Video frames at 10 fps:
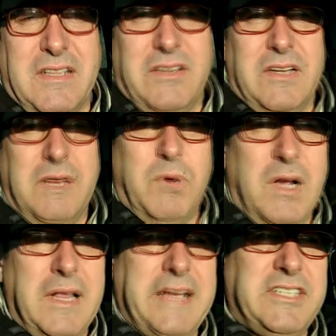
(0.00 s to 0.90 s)
you know,
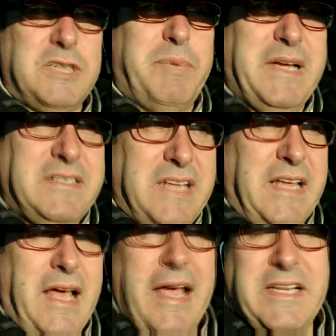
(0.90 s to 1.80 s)
while
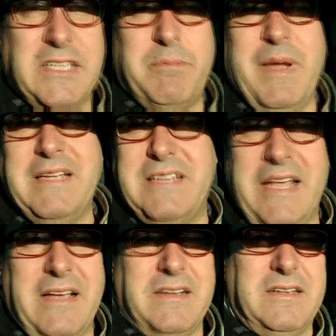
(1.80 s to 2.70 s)
HSBC,
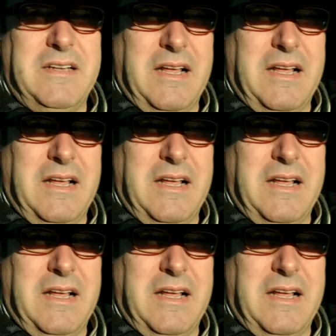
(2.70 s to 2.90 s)
HSBC and,